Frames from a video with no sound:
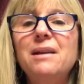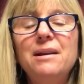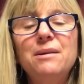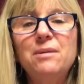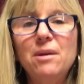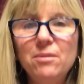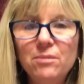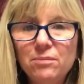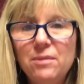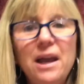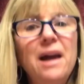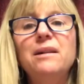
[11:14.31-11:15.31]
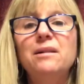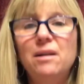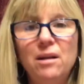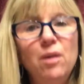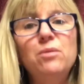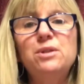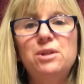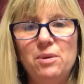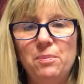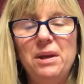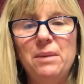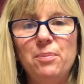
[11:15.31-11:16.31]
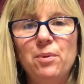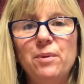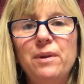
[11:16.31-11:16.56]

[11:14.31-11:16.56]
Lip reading: like don't get close to people.